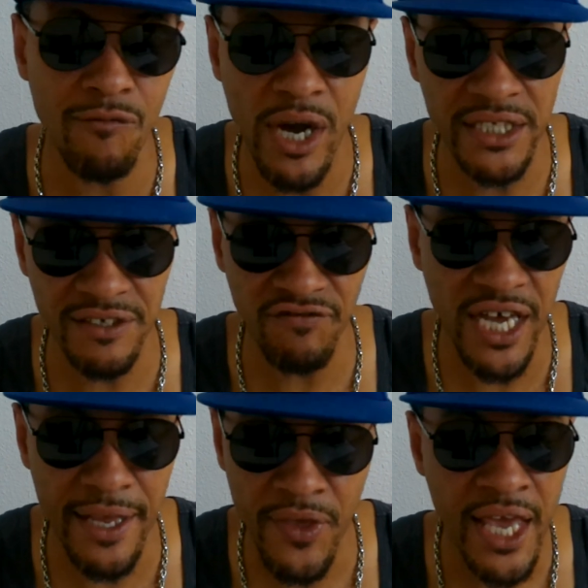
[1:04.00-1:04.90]
I watched the
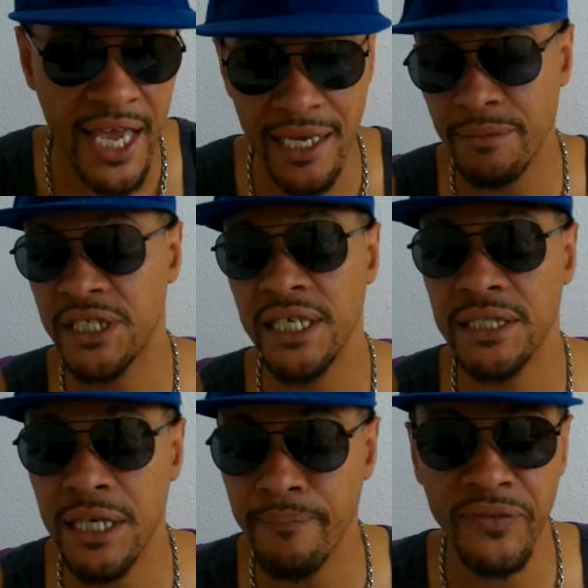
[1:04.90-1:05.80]
fight, and let me tell you
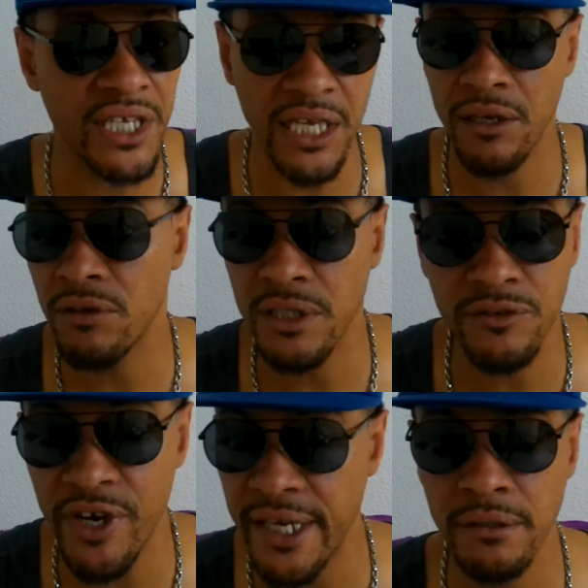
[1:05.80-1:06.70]
something. Canelo looked
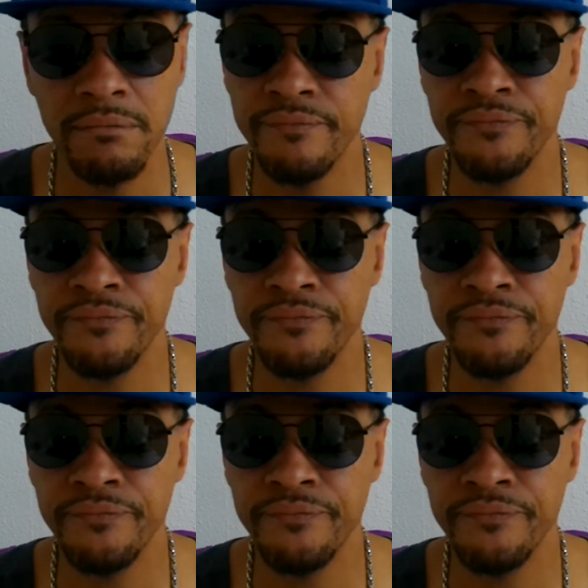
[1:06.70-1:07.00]
great.